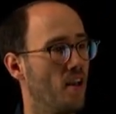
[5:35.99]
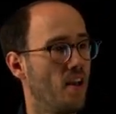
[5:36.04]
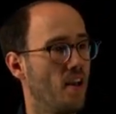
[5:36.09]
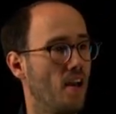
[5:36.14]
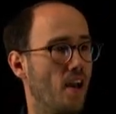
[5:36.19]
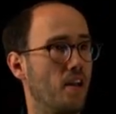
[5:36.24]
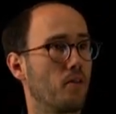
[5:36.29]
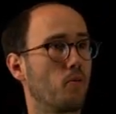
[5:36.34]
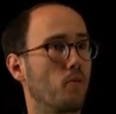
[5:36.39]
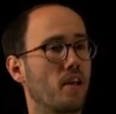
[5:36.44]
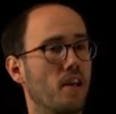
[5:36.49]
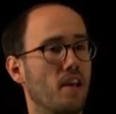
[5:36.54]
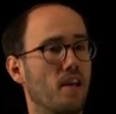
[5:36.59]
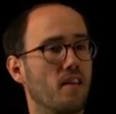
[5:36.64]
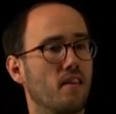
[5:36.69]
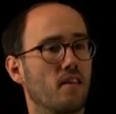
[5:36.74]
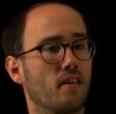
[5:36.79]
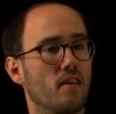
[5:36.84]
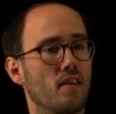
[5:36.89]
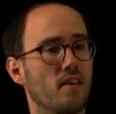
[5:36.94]
And we
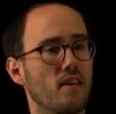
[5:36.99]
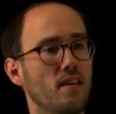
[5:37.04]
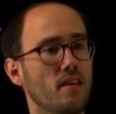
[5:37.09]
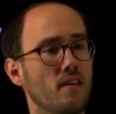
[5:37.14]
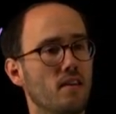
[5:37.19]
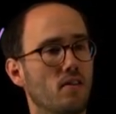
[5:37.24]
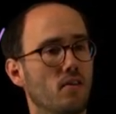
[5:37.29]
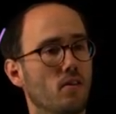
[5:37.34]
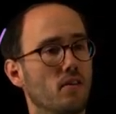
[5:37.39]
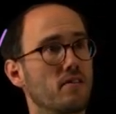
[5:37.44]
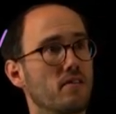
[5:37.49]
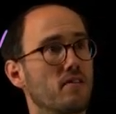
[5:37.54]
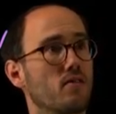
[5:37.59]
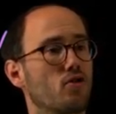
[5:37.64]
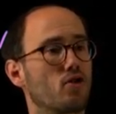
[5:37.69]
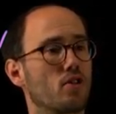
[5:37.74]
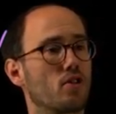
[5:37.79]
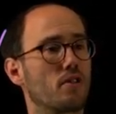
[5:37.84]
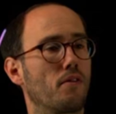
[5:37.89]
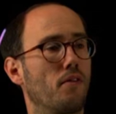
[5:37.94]
can here also
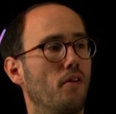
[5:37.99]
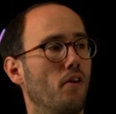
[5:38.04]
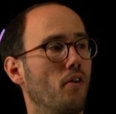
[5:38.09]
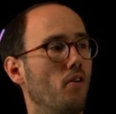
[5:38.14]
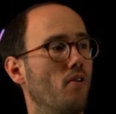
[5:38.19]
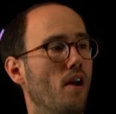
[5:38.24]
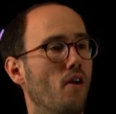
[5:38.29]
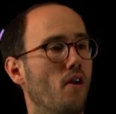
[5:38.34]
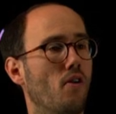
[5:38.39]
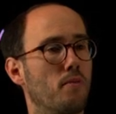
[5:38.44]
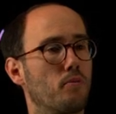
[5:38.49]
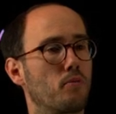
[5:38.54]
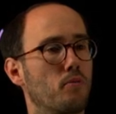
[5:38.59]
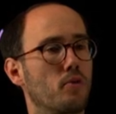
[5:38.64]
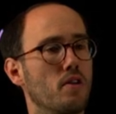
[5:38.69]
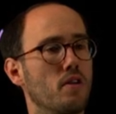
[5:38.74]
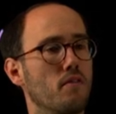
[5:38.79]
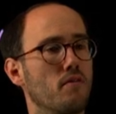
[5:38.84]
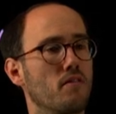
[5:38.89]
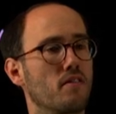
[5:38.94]
just follow our
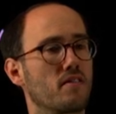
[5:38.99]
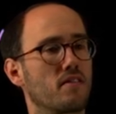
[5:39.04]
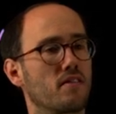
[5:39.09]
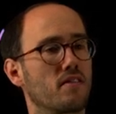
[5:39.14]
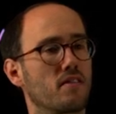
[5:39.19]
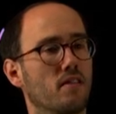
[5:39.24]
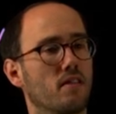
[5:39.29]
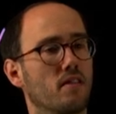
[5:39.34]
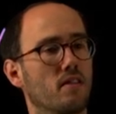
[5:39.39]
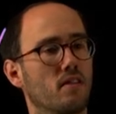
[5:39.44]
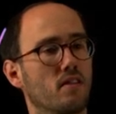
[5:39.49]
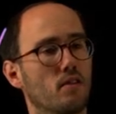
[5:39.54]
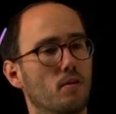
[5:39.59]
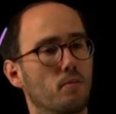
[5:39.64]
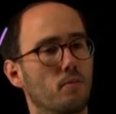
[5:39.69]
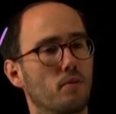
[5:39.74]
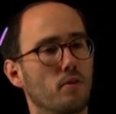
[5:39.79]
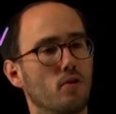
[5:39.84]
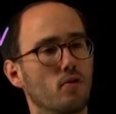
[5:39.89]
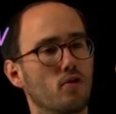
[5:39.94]
previous
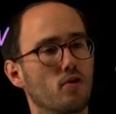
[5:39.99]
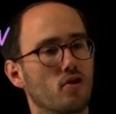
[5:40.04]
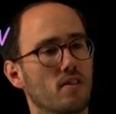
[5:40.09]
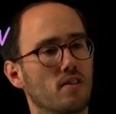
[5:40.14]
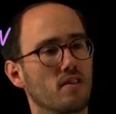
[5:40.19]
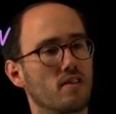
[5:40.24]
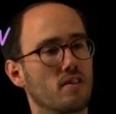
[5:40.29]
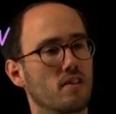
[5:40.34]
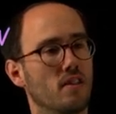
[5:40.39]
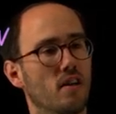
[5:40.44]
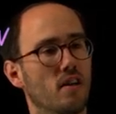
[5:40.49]
approaches,